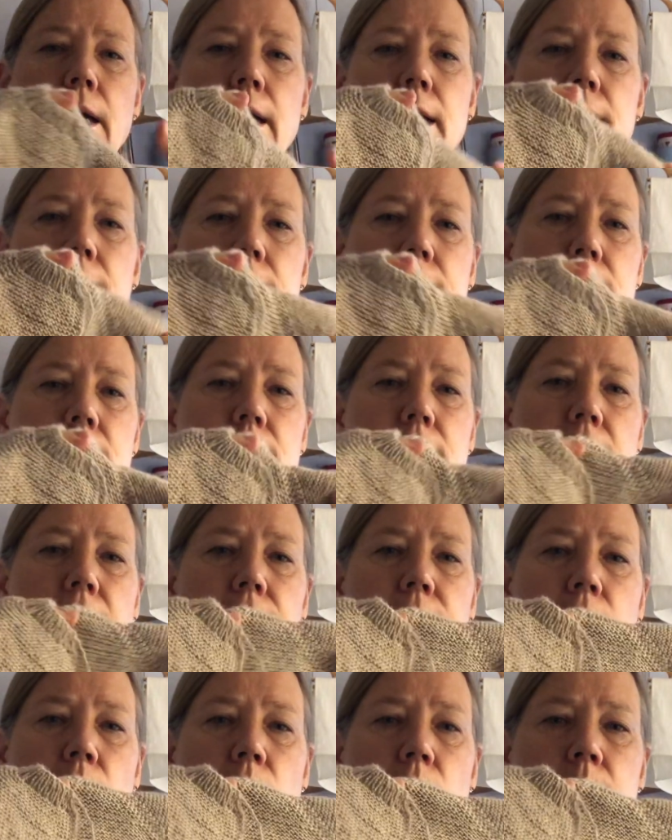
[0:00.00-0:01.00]
And it doesn't
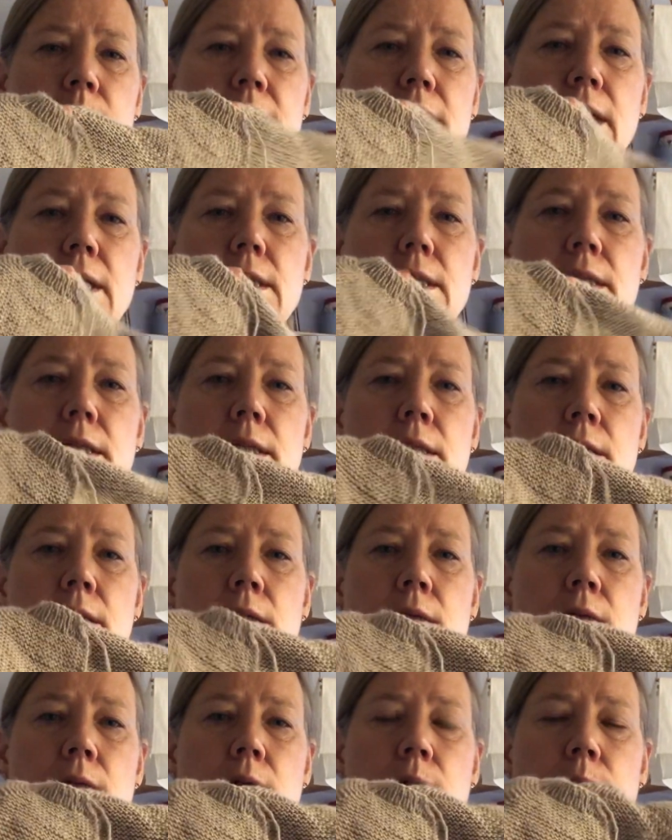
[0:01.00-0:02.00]
have the arms yet,
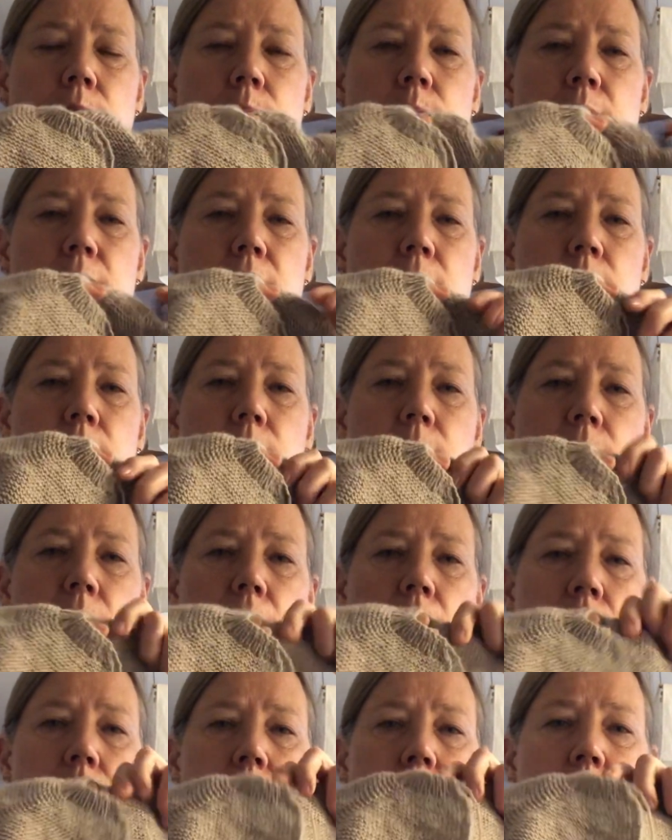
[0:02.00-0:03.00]
but I'm
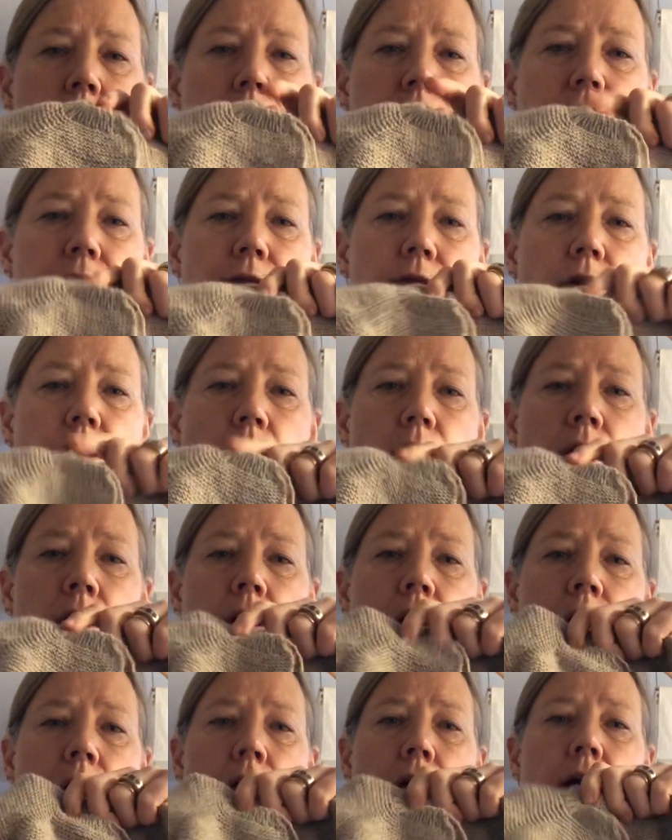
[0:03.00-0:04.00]
come pretty
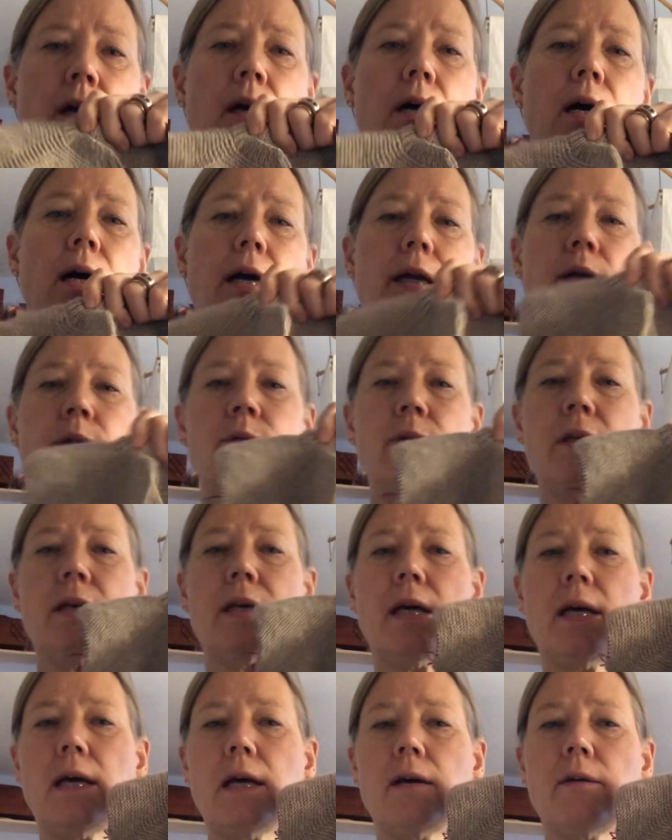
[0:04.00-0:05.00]
far. I only
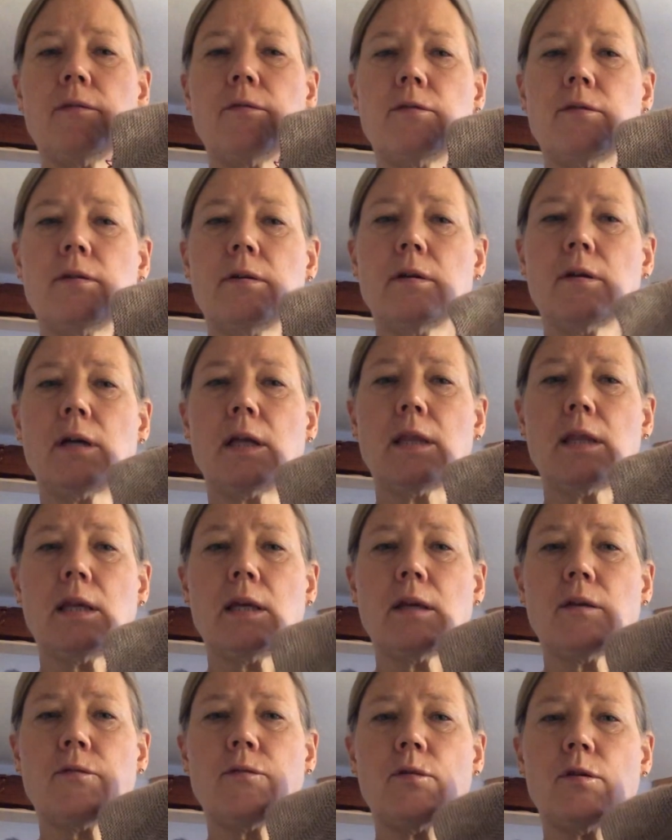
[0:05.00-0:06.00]
have, I
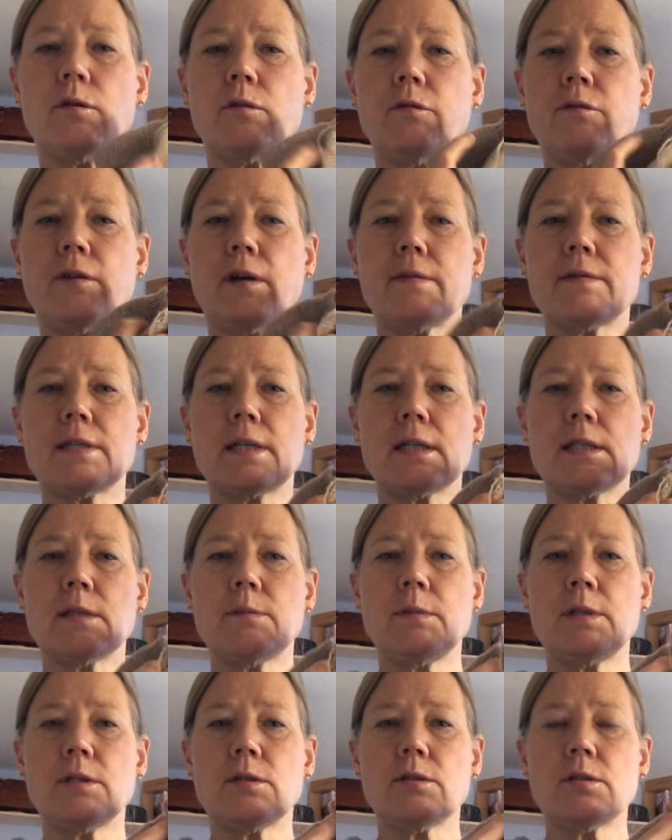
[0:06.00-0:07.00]
think, 4 or 5
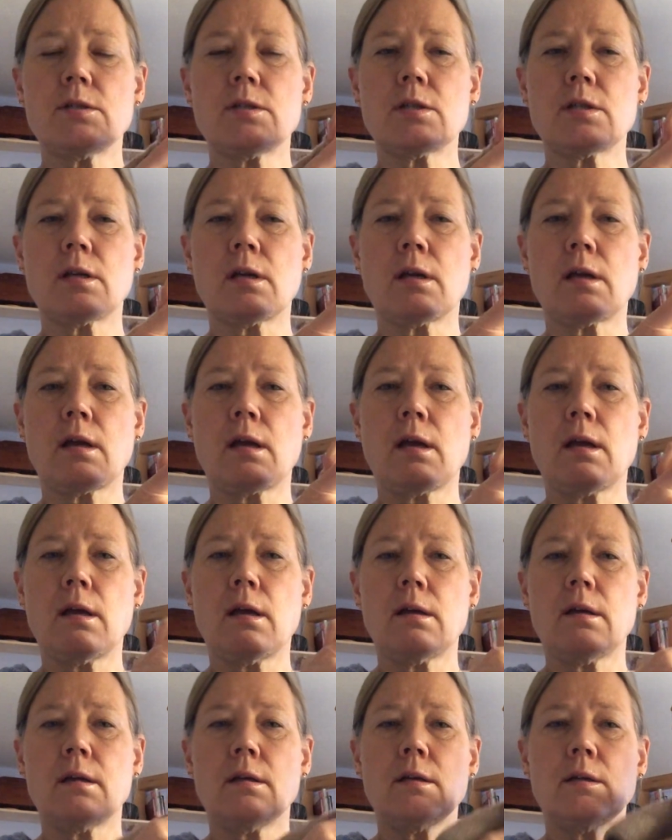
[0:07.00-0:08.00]
centimeters
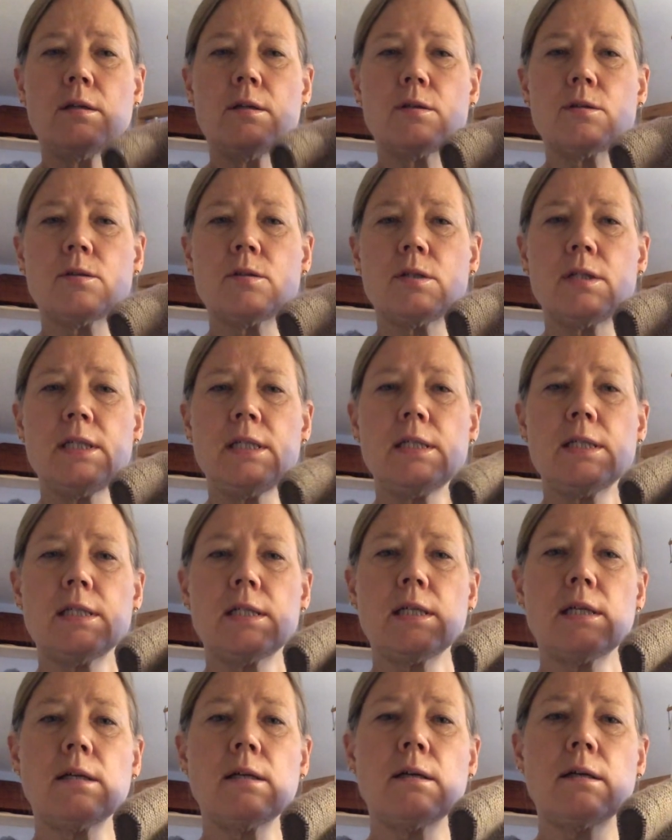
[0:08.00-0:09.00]
to
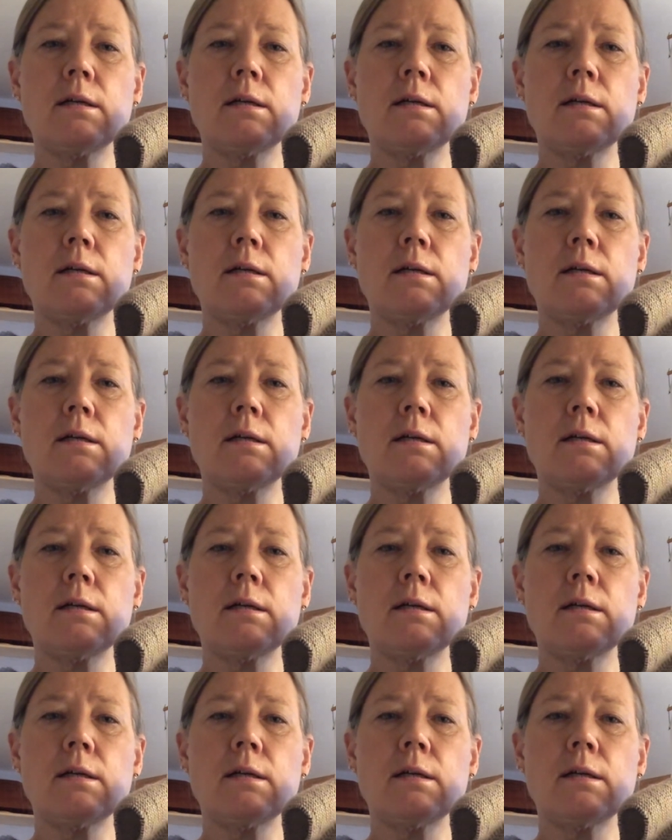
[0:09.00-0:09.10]
knit